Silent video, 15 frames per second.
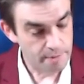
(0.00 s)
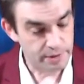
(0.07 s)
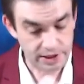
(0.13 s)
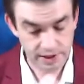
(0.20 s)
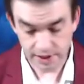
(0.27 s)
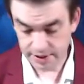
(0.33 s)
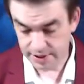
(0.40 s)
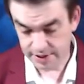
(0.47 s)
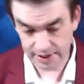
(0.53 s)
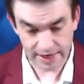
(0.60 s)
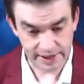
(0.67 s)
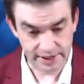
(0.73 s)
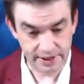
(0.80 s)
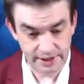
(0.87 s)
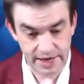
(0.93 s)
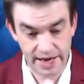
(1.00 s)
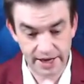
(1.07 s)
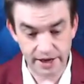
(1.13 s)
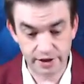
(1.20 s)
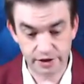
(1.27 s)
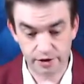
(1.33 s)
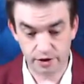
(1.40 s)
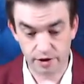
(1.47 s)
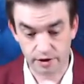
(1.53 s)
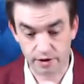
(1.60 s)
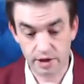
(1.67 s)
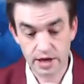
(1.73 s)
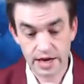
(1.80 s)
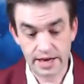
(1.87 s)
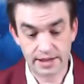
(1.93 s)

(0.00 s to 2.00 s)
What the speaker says: But this is like taking control.